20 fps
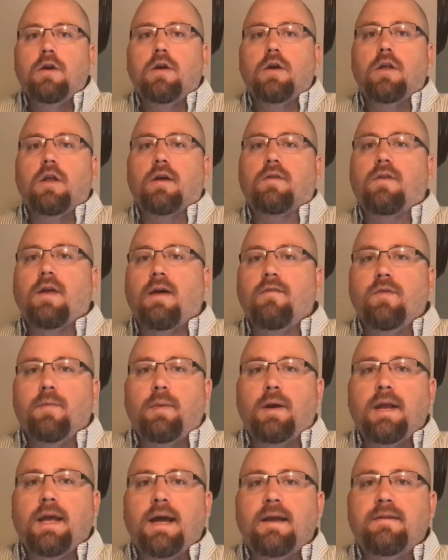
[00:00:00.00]
Good luck to
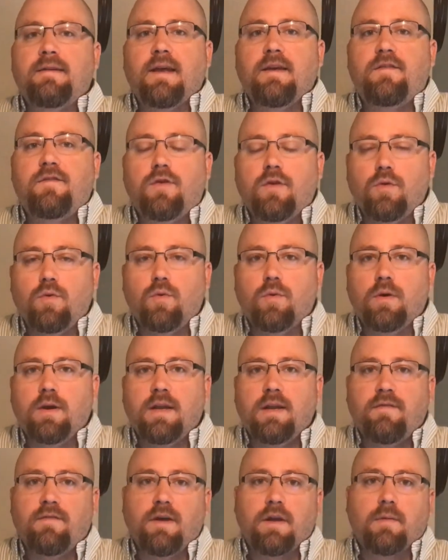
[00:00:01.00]
everybody on day two
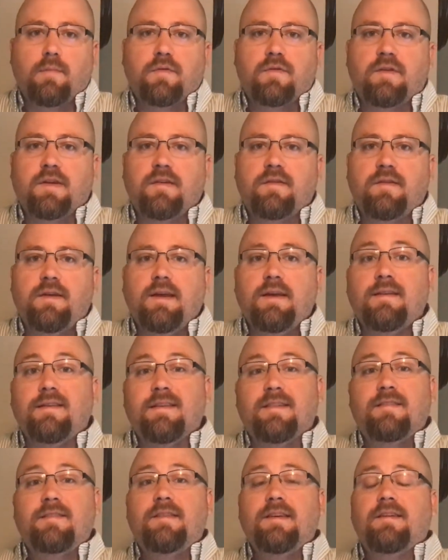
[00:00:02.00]
in event number 16,
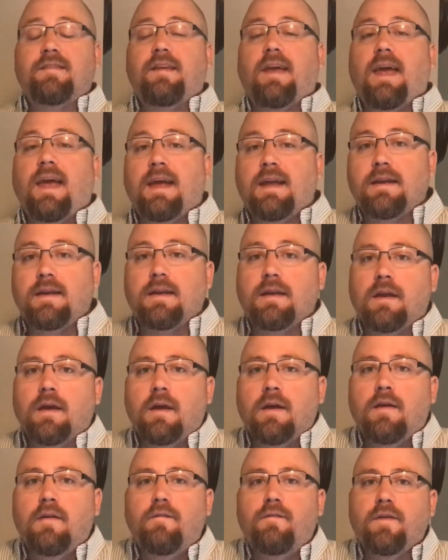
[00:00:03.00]
the six-handed
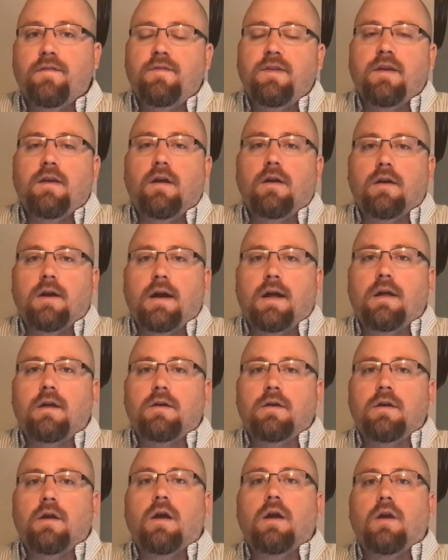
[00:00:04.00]

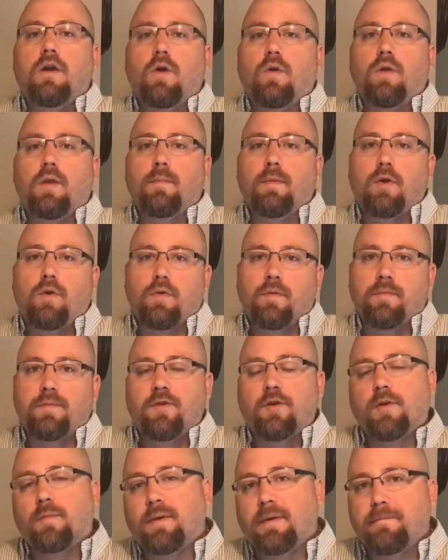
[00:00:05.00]
$1,500 No Limit Hold'em
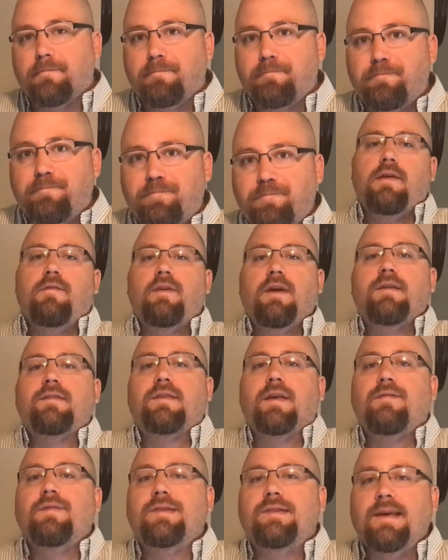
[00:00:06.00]
tournament. Event
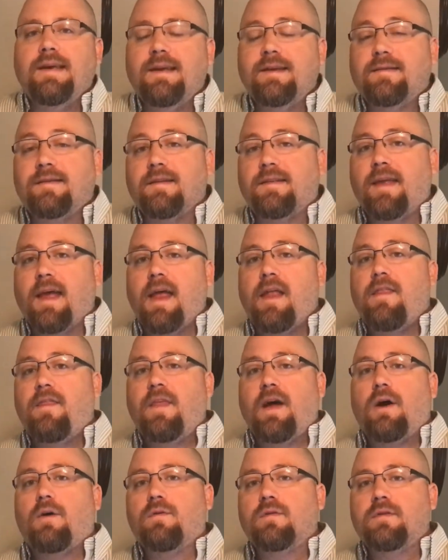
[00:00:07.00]
17 is the
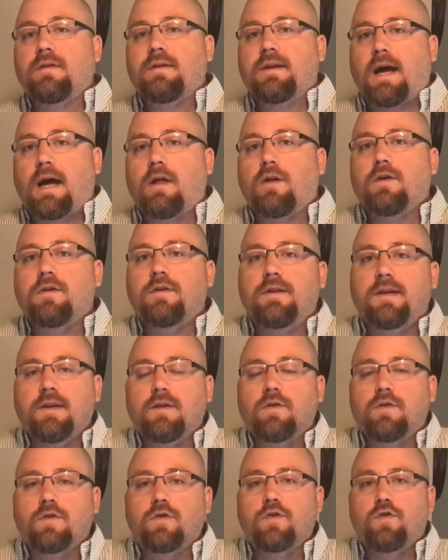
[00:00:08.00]
$10,000
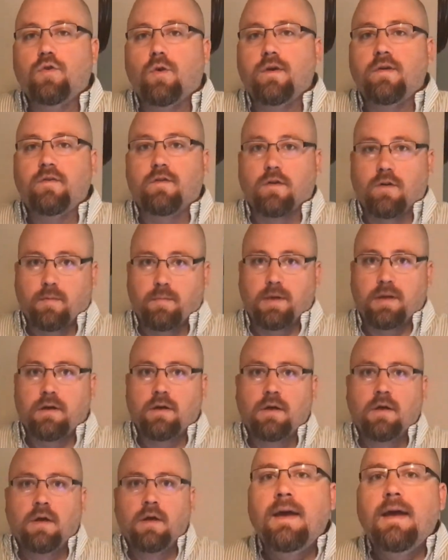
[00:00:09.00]
Dealer's Choice tournament.
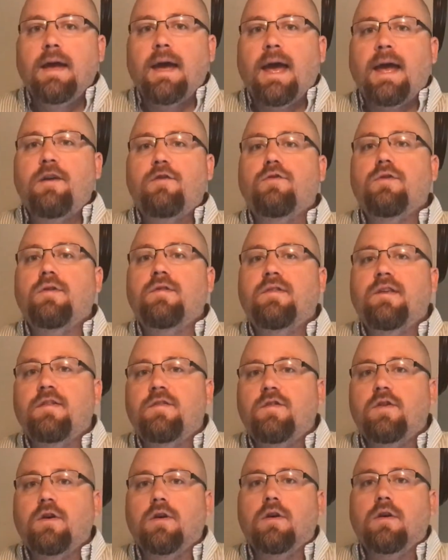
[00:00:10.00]
Entrance
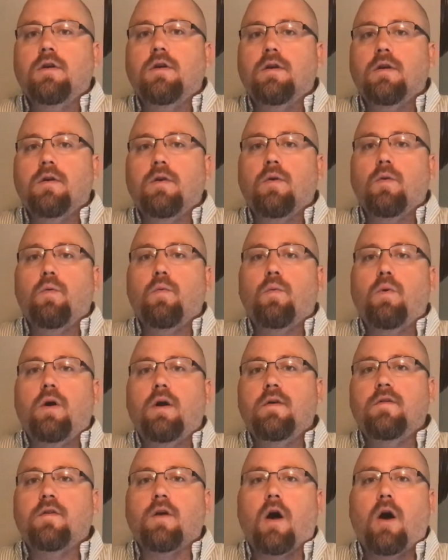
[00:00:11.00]
this year
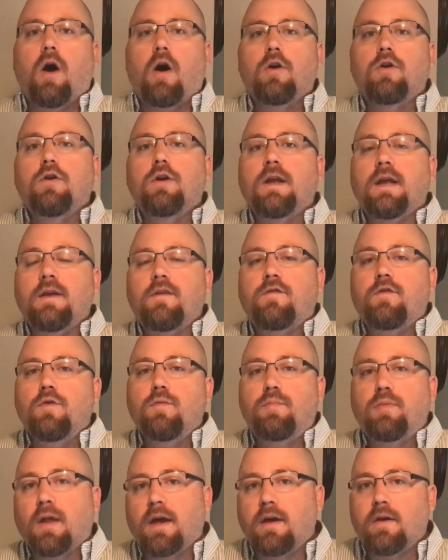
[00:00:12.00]
was
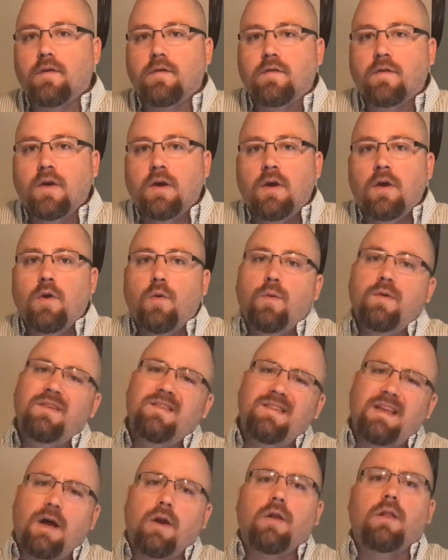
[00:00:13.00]
102 players, which
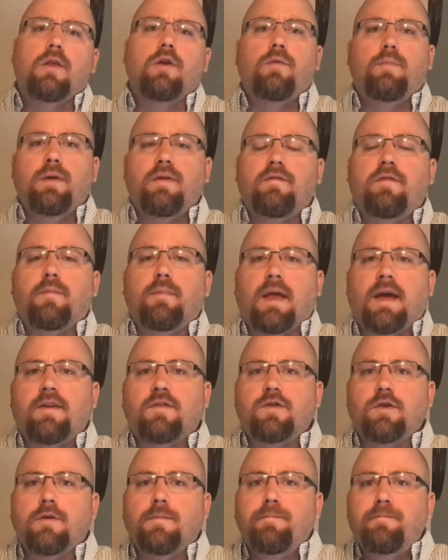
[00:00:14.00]
is down a little bit from
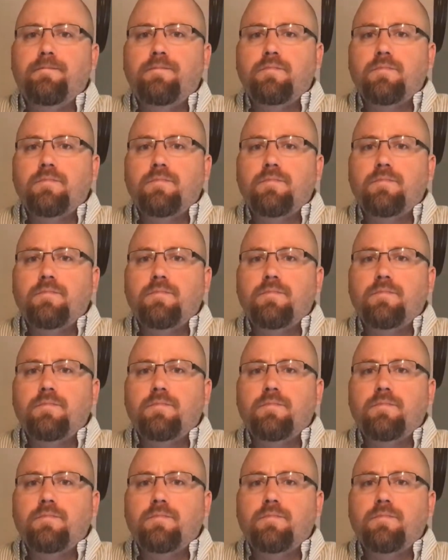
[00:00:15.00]
last year.